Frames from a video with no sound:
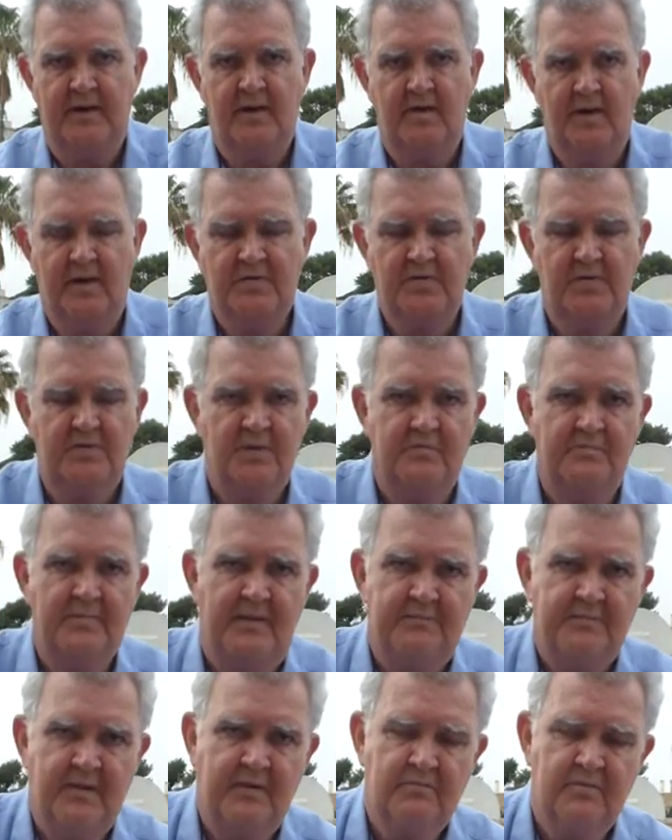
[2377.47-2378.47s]
And I took the
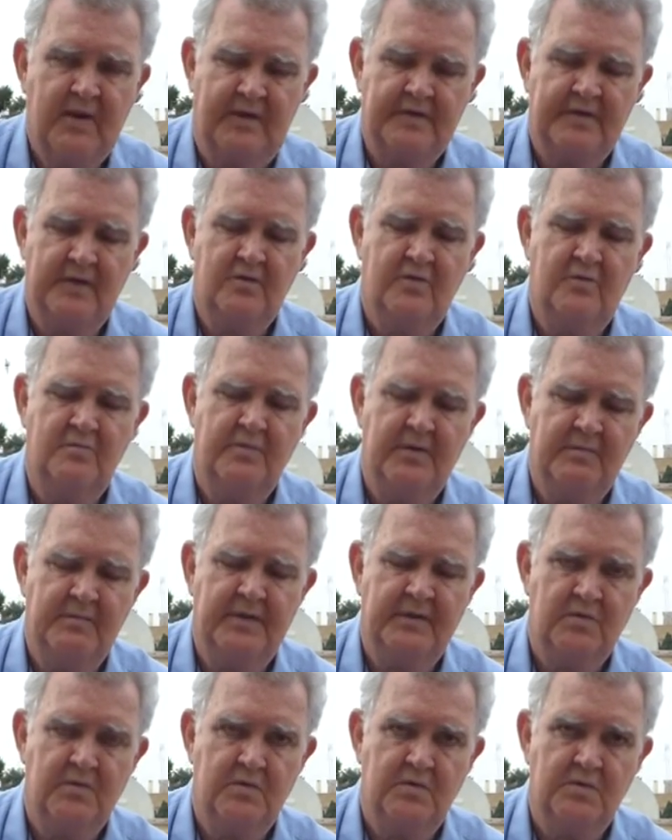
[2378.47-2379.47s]
practical
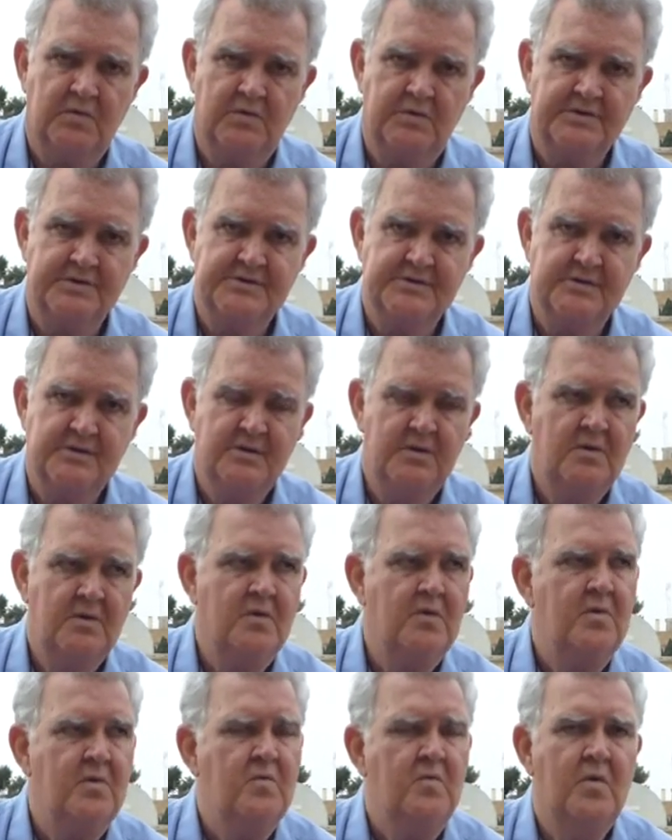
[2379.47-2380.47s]
biblical course.
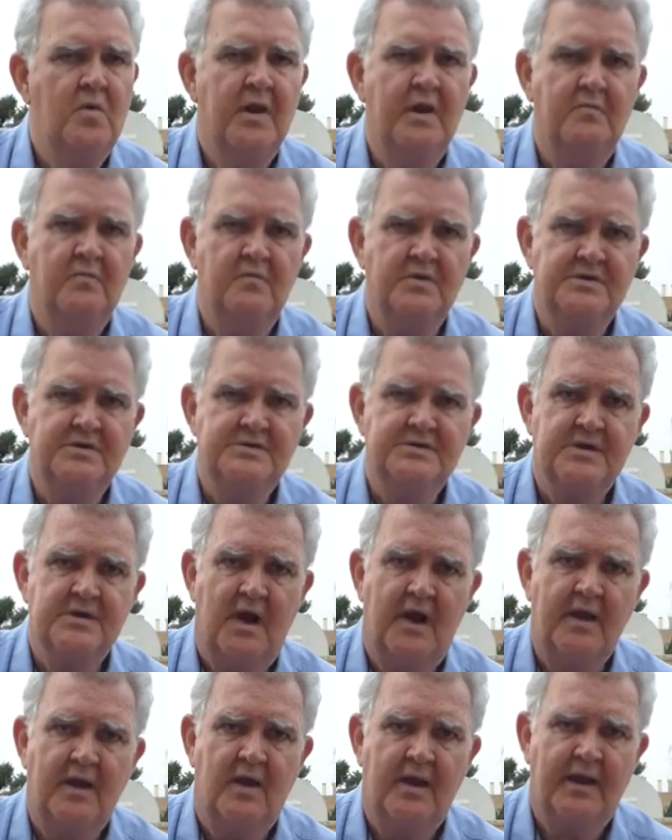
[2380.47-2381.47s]
Well, it was,
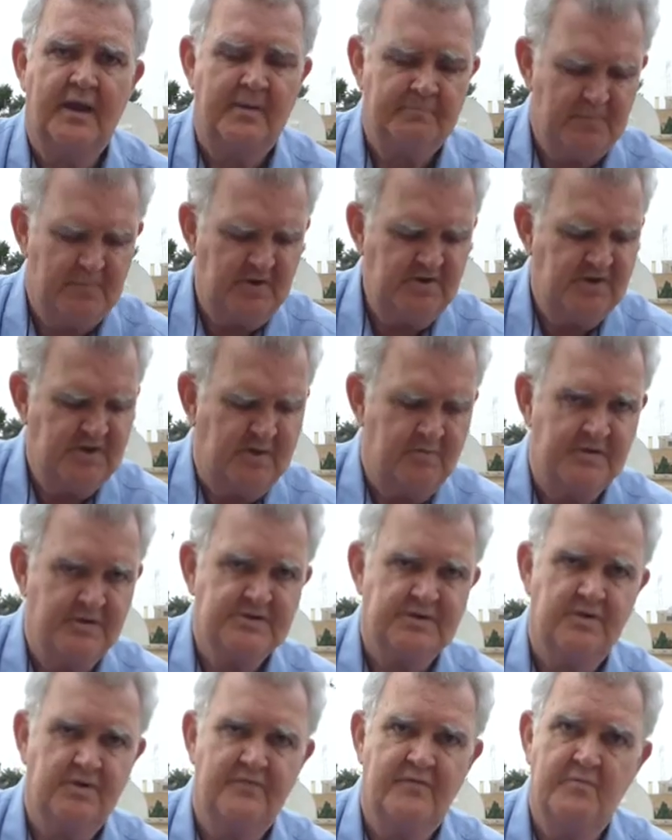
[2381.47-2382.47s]
I kept pinching
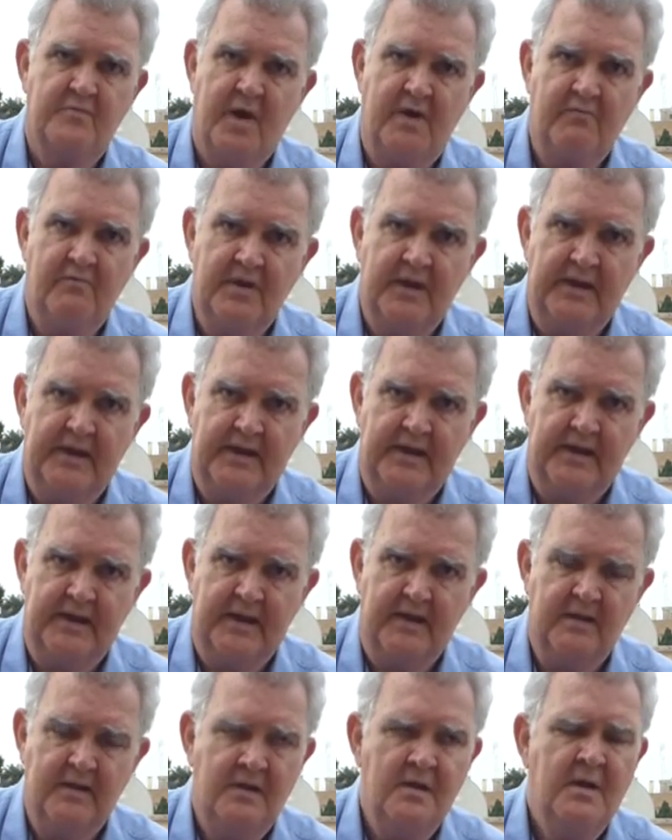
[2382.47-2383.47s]
myself, am I really
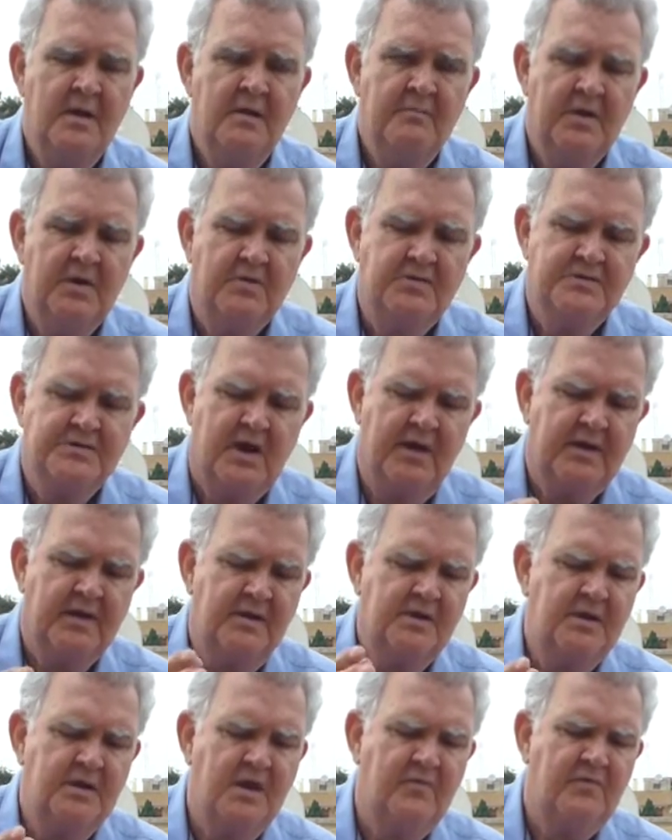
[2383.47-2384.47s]
here? Because I could
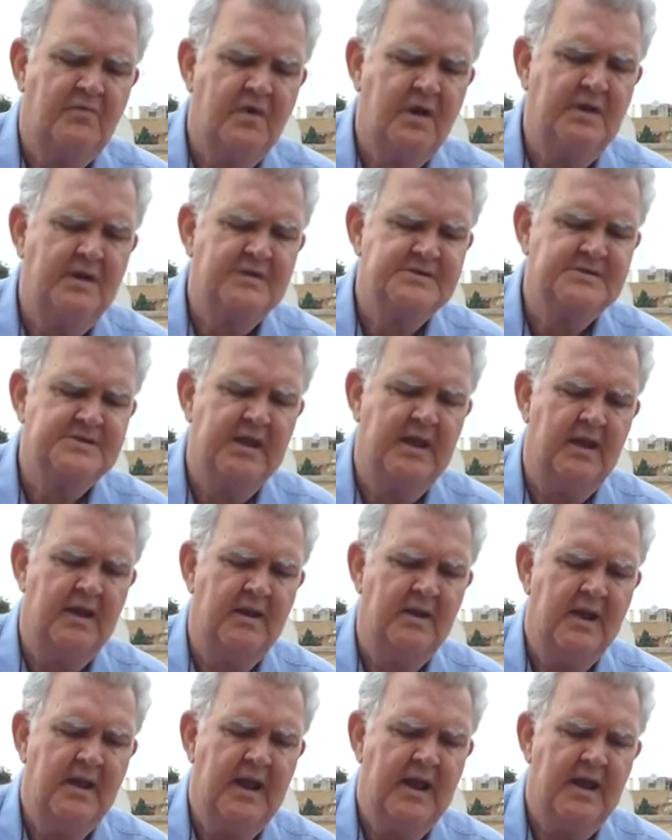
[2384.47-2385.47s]
never understand
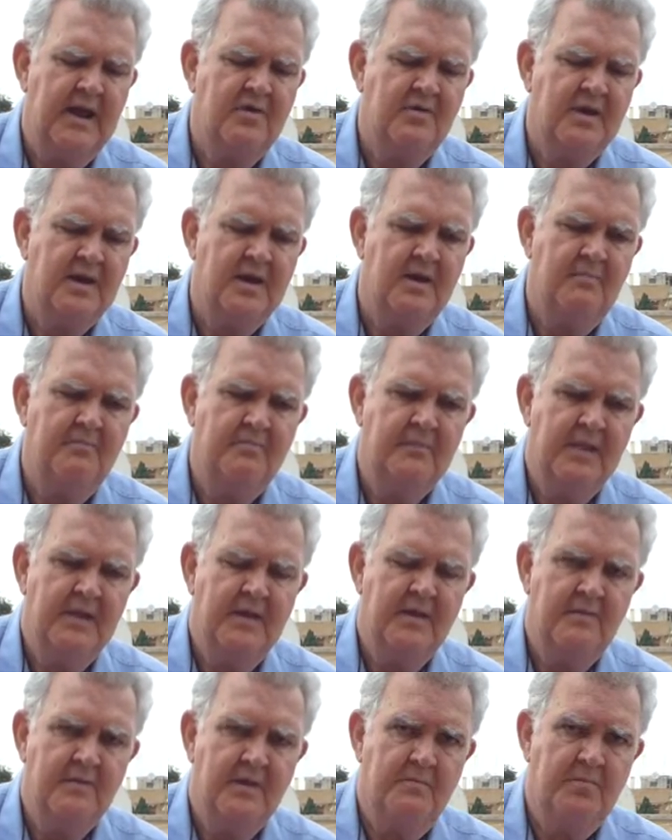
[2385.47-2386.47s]
how come
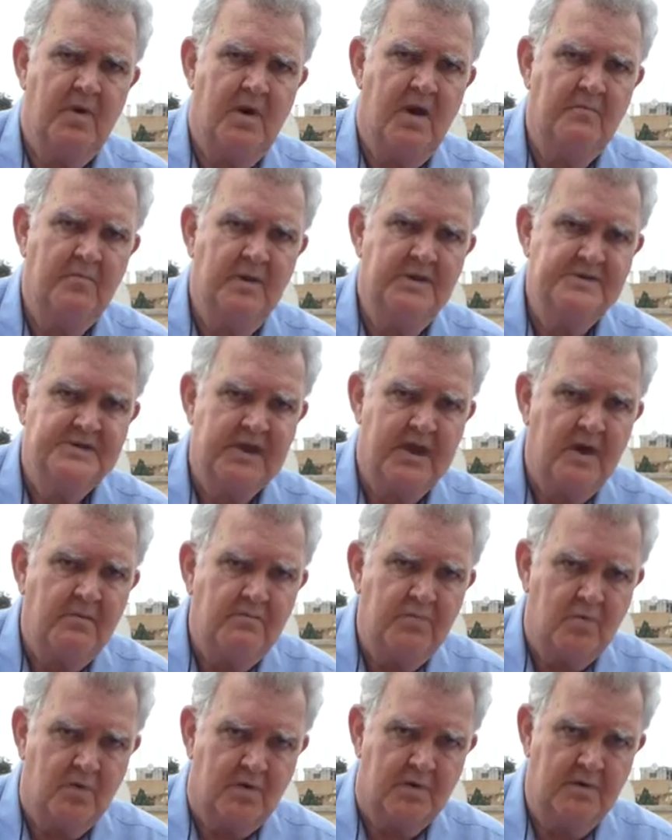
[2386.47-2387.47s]
the Bible is our
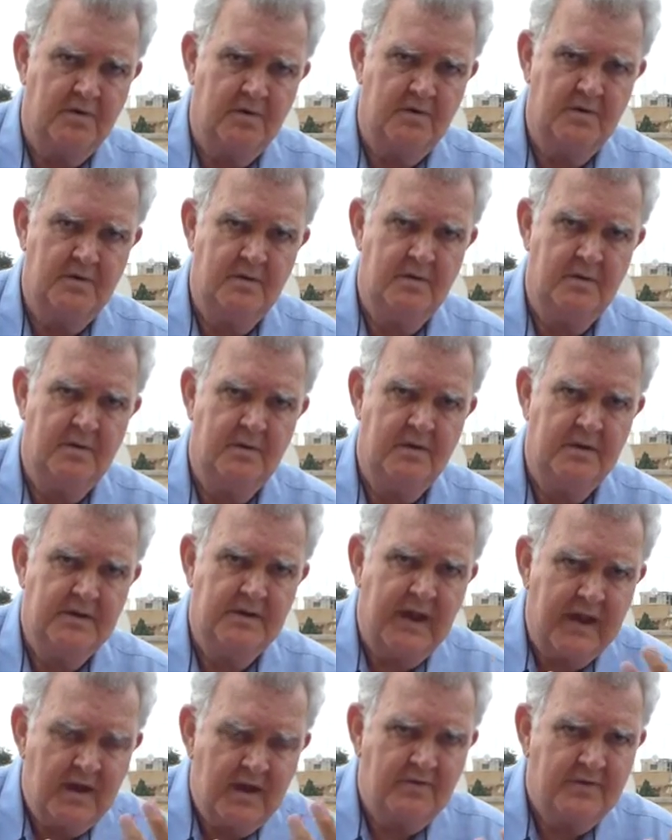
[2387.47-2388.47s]
book,
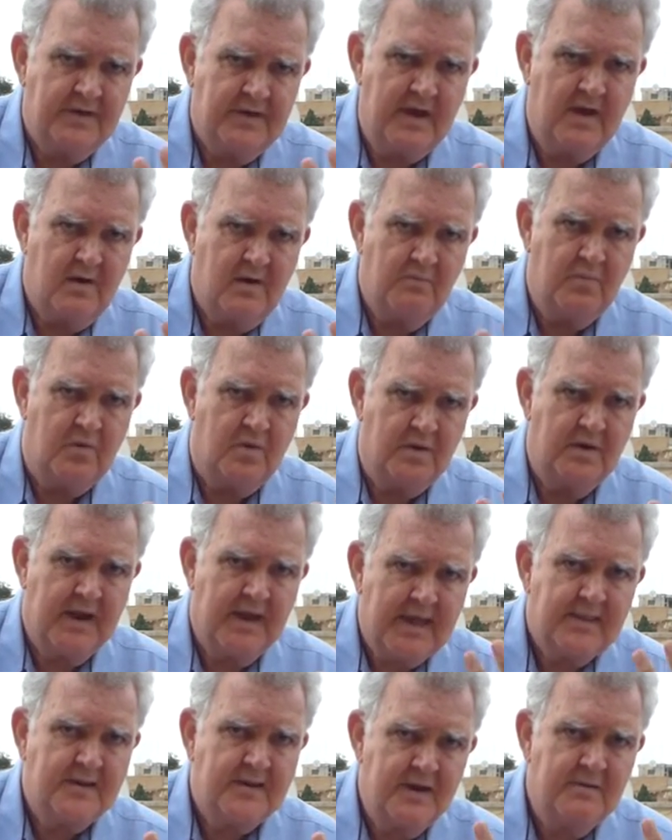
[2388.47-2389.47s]
our book,
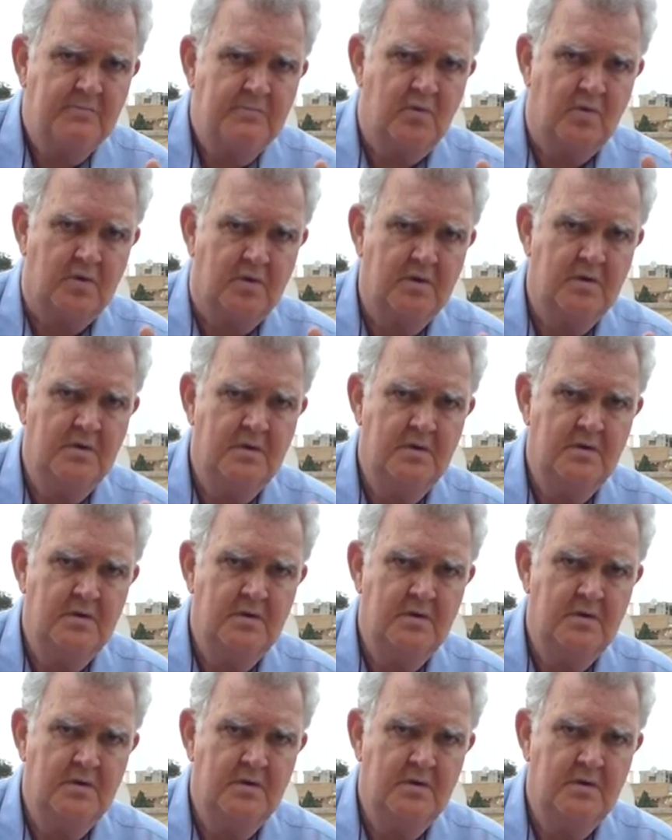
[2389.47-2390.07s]
Catholic book.